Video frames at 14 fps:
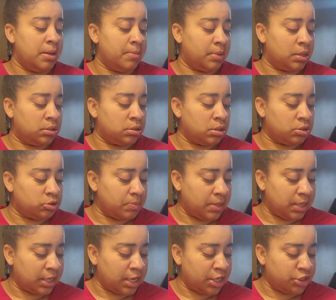because those
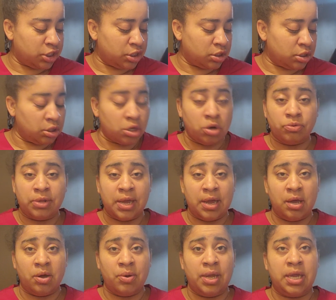medications could go
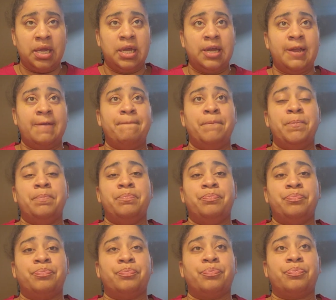down and
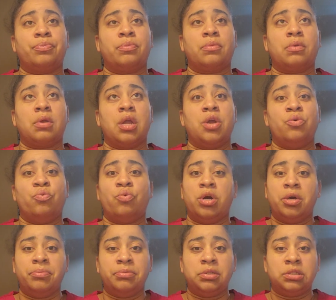
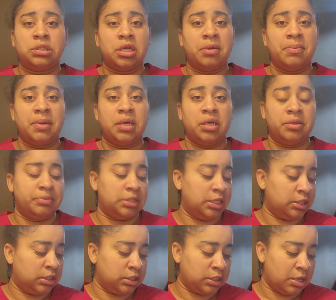erupt the stomach,
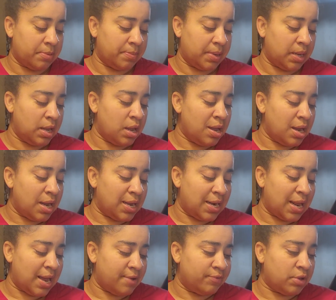upset the stomach. And
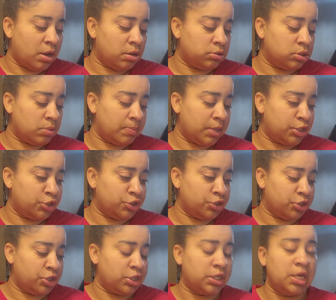I have to also make sure
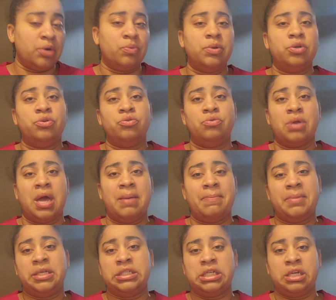that we do not
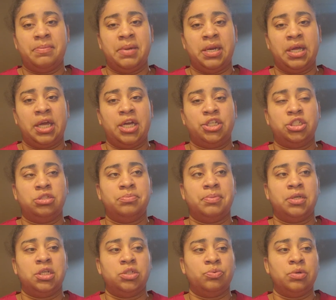mix any medications,
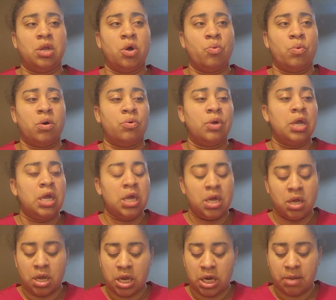because we don't want
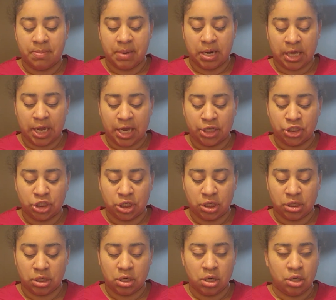any
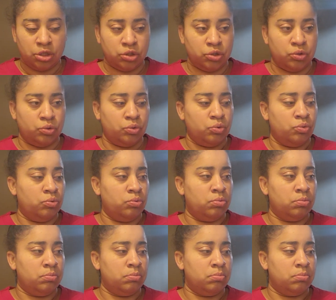medication to